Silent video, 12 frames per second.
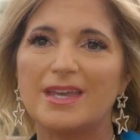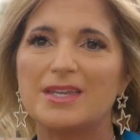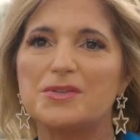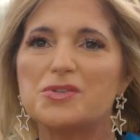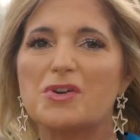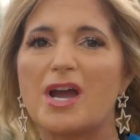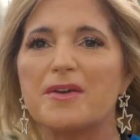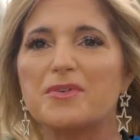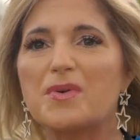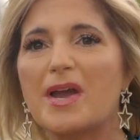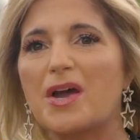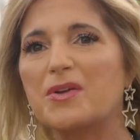You drive
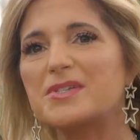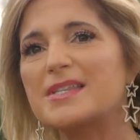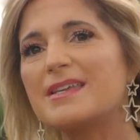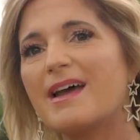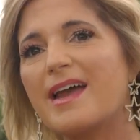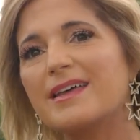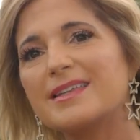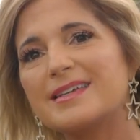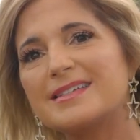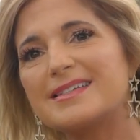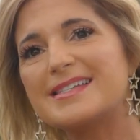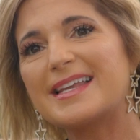around the island